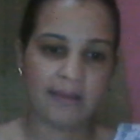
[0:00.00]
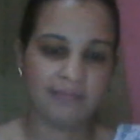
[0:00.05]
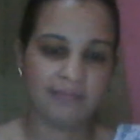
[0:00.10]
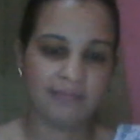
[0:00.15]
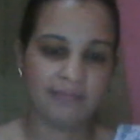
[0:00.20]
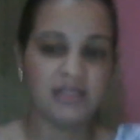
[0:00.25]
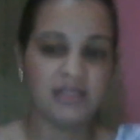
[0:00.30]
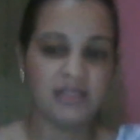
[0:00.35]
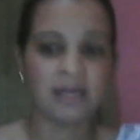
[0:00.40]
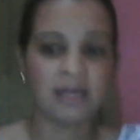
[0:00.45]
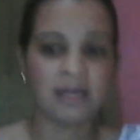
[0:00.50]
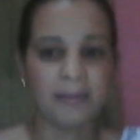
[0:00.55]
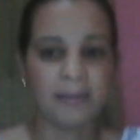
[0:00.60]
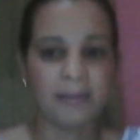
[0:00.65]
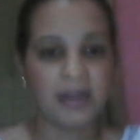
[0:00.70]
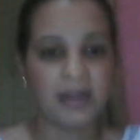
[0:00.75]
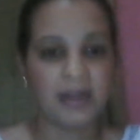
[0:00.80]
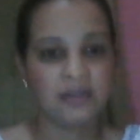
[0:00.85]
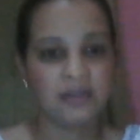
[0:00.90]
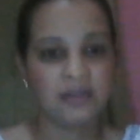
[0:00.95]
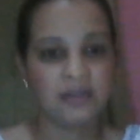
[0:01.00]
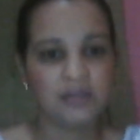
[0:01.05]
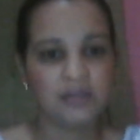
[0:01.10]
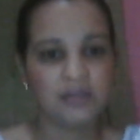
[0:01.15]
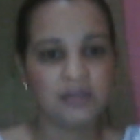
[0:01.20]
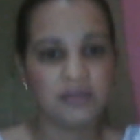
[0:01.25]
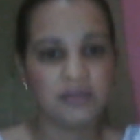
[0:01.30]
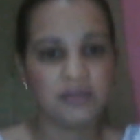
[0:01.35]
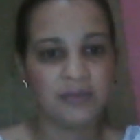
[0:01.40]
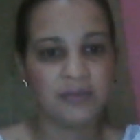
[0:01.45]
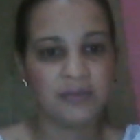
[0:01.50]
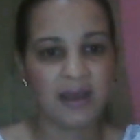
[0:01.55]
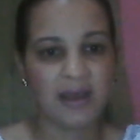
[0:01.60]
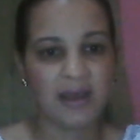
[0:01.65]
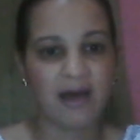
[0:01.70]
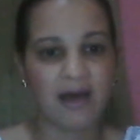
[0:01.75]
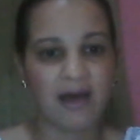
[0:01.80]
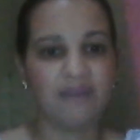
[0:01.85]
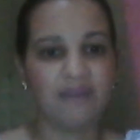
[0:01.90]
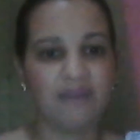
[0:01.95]
Disadvantage, we
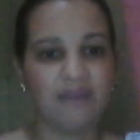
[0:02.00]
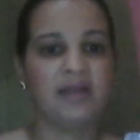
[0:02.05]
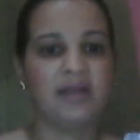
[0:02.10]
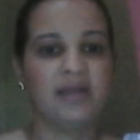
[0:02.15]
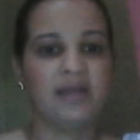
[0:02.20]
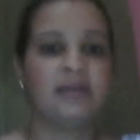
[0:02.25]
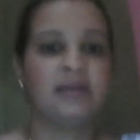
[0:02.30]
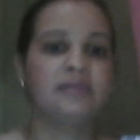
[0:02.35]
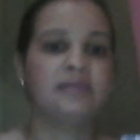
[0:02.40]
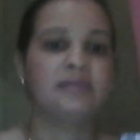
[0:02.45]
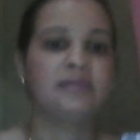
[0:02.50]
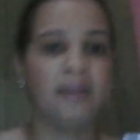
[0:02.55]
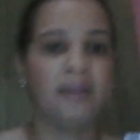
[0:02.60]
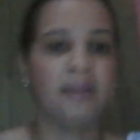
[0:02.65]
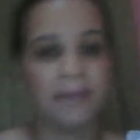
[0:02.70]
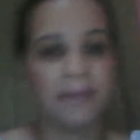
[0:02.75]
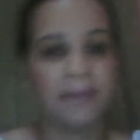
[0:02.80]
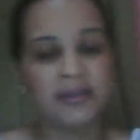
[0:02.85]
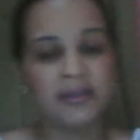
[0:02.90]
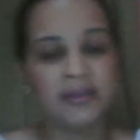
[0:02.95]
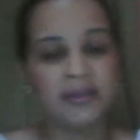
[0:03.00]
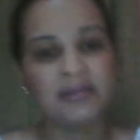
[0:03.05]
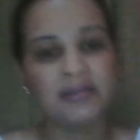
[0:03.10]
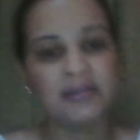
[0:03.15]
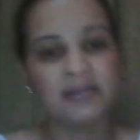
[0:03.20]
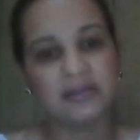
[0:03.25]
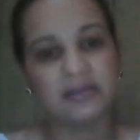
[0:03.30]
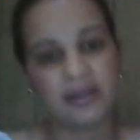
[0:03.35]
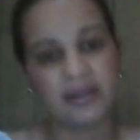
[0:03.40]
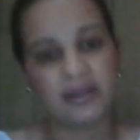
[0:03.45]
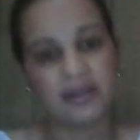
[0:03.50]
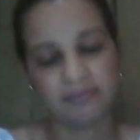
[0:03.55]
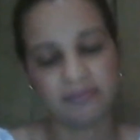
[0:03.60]
have that dependence that